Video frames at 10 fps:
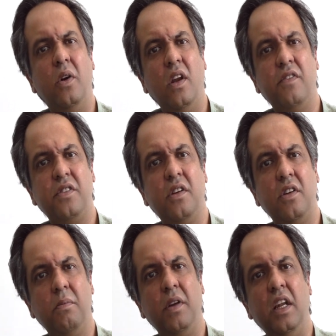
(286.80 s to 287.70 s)
all have
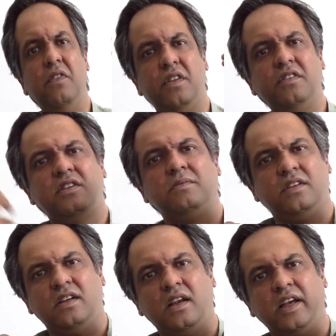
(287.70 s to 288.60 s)
certain belief systems
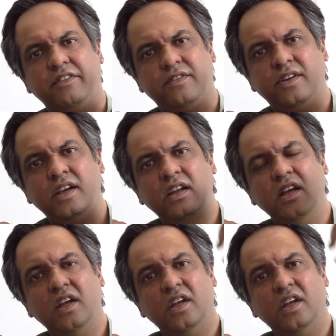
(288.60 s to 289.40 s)
in our life, right?